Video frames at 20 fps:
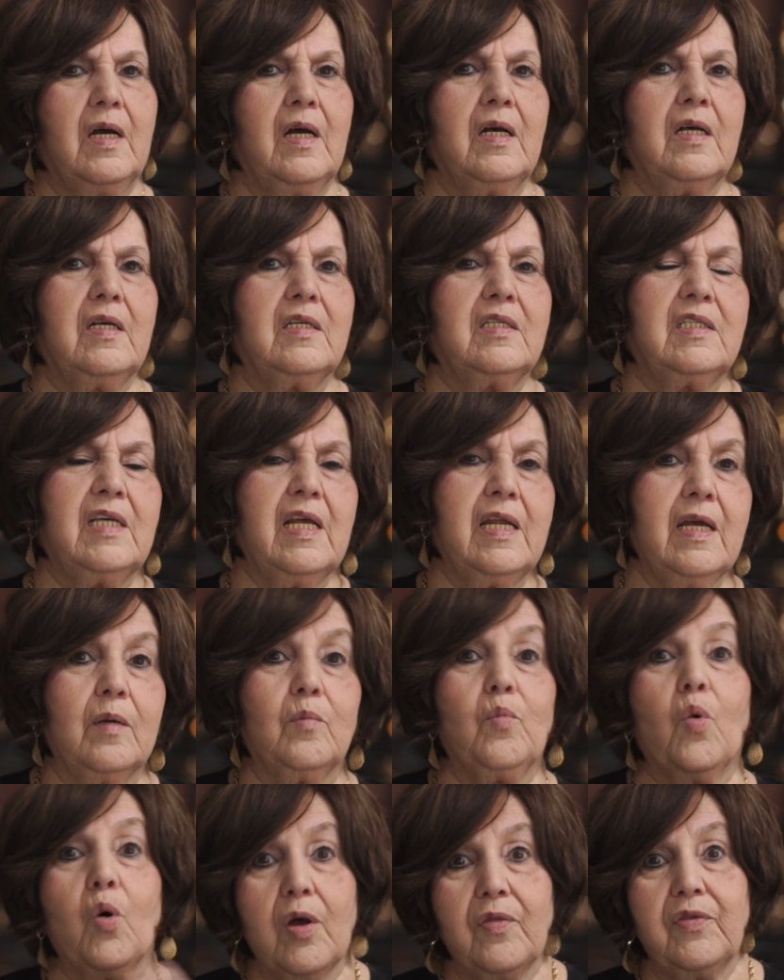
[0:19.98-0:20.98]
sitting,
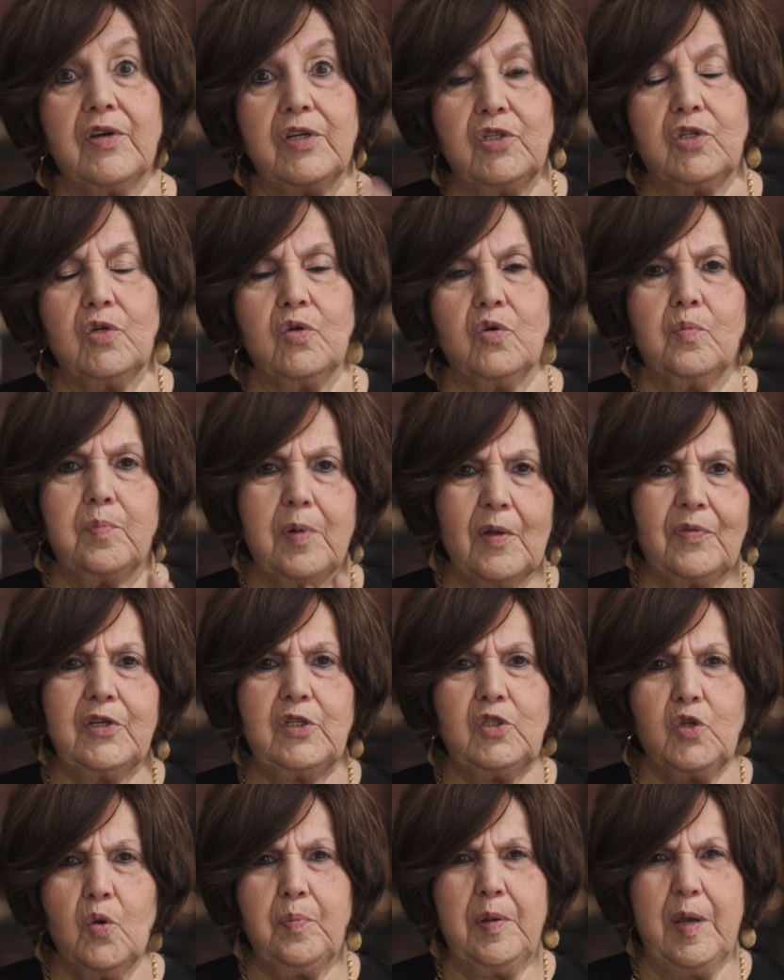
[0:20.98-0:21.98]
more than two, but the
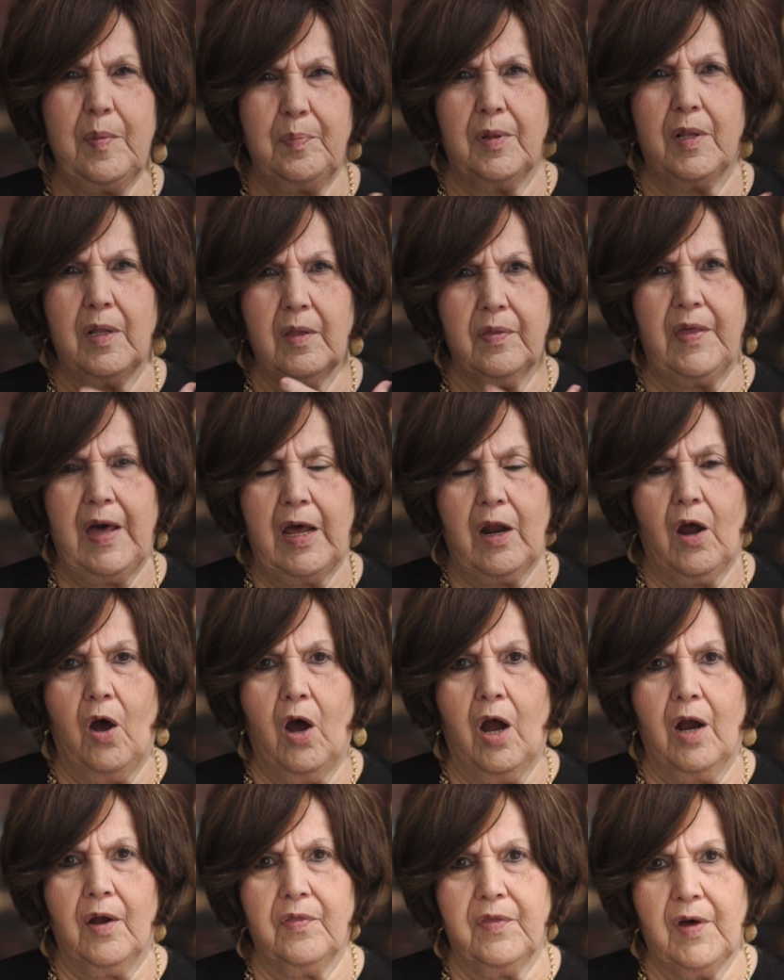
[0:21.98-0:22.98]
two people that
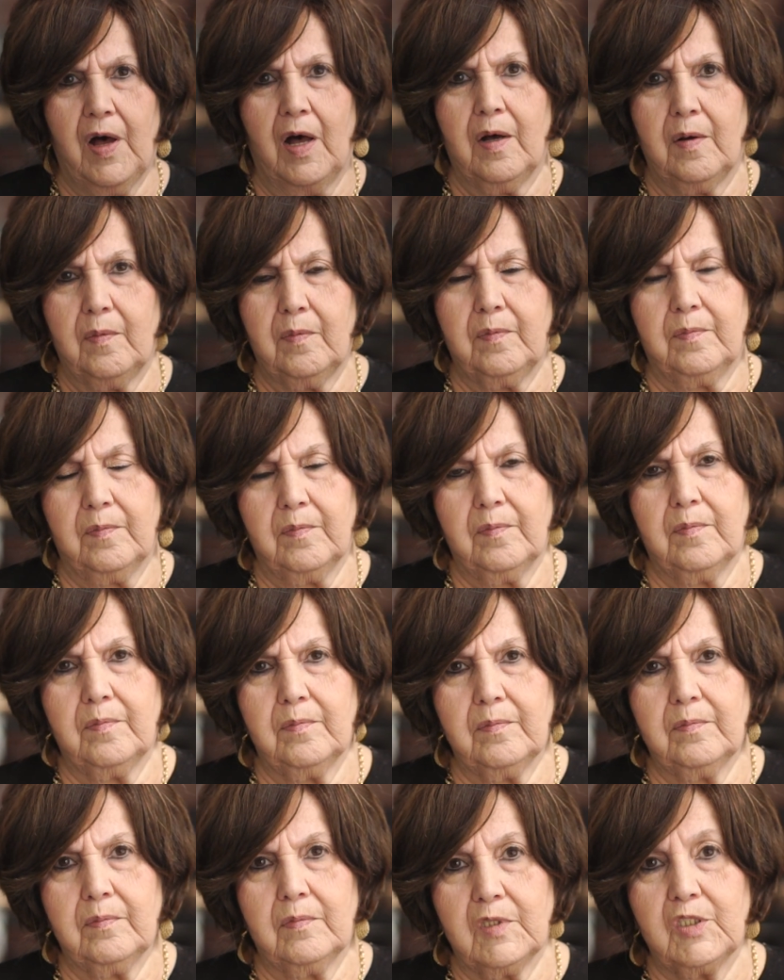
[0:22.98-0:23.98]
are the
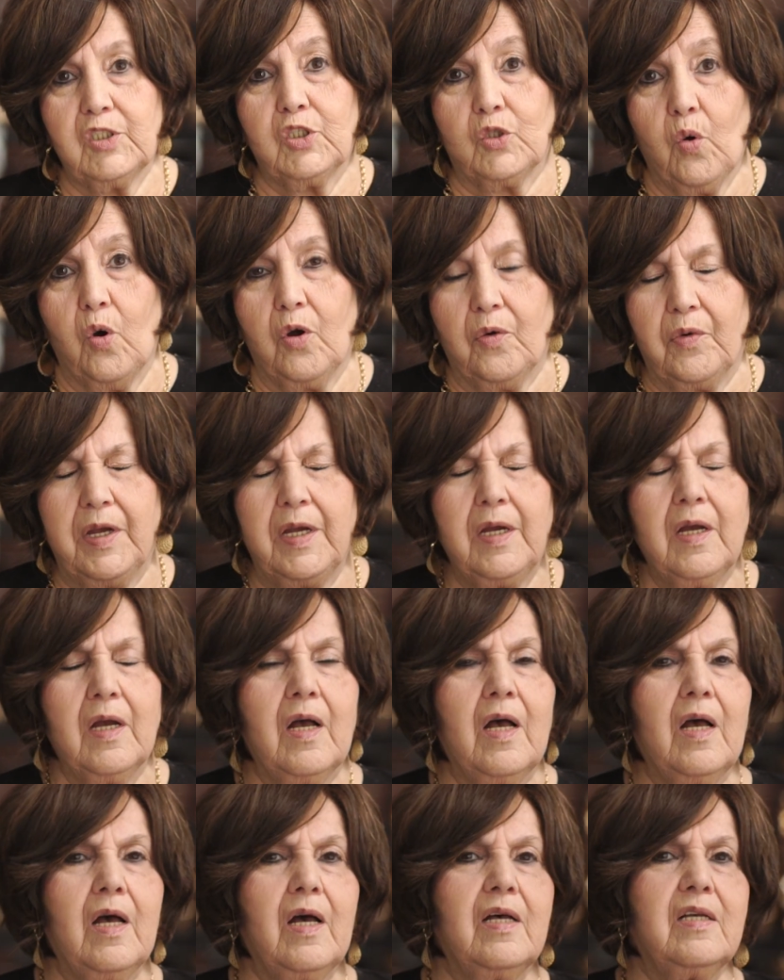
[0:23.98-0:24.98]
story,
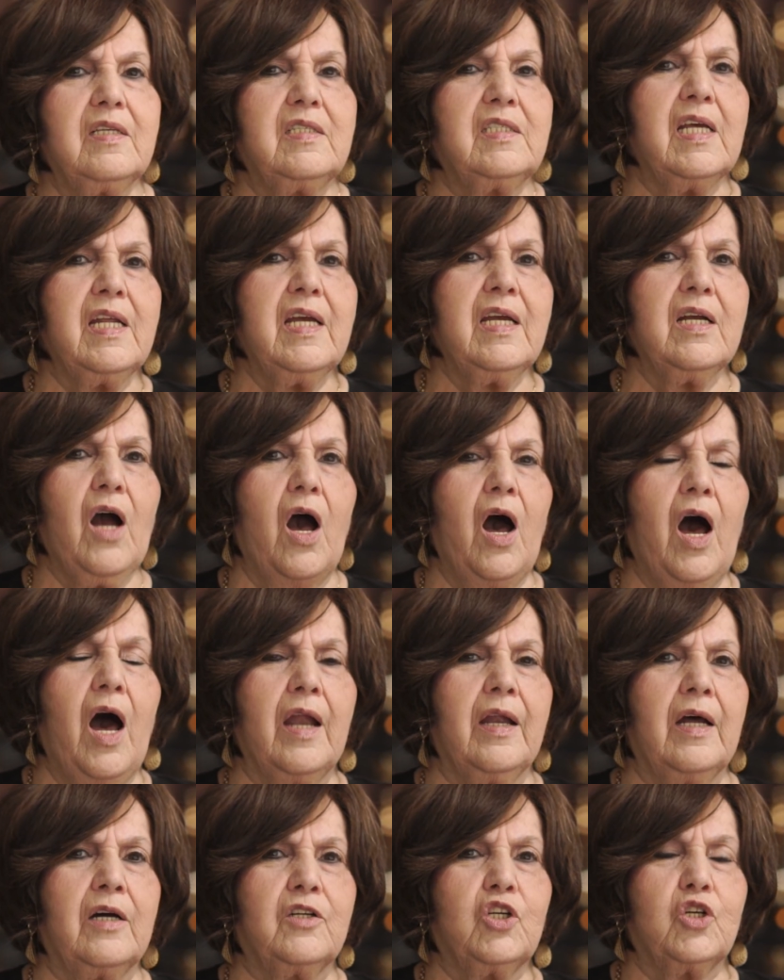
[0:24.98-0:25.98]
sitting
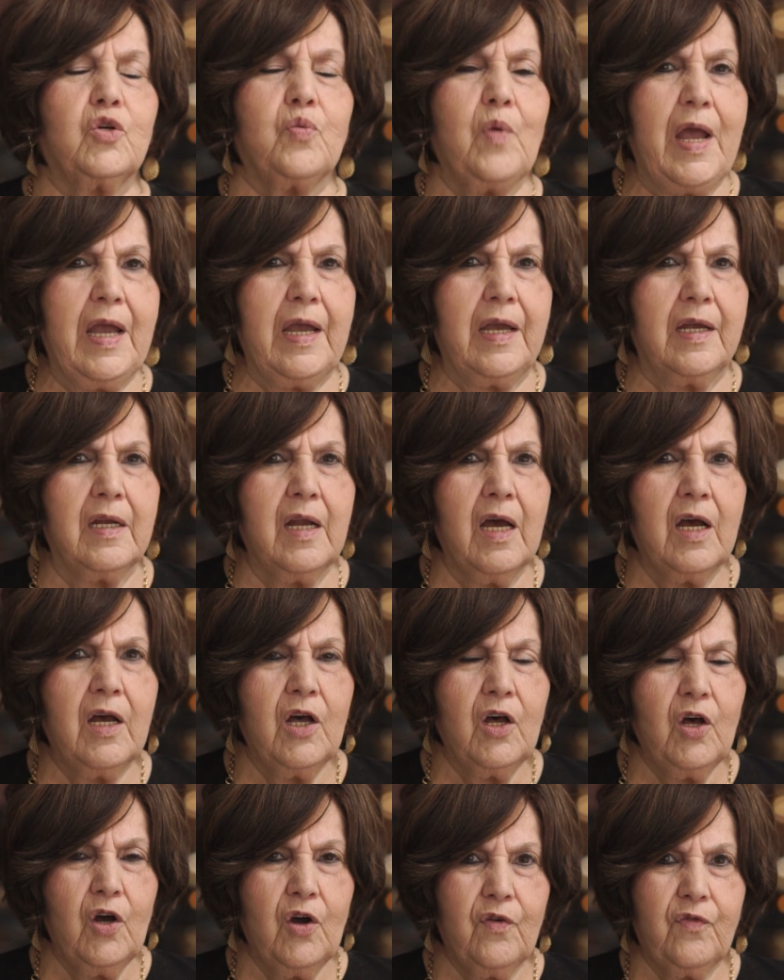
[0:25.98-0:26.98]
on a train
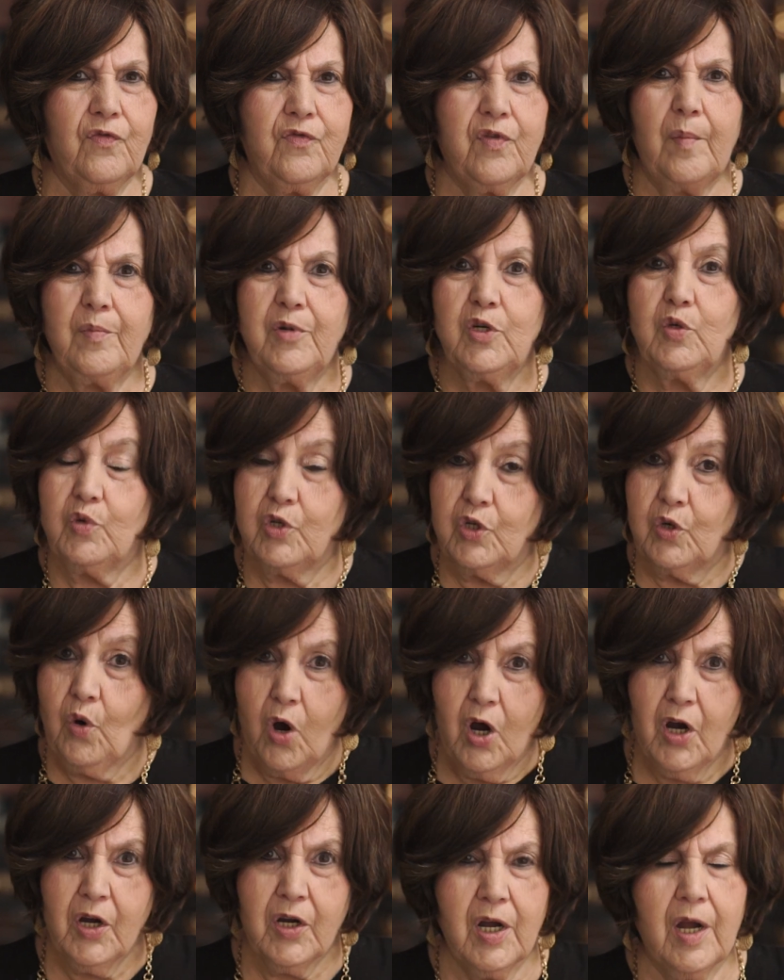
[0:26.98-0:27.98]
from New
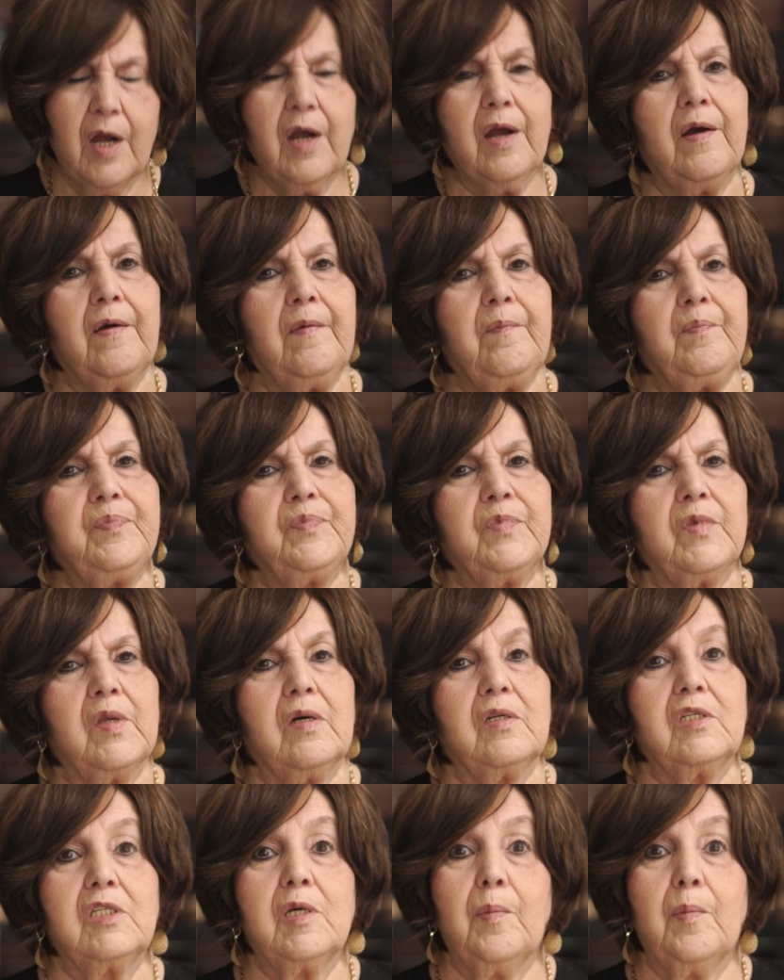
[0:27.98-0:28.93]
York to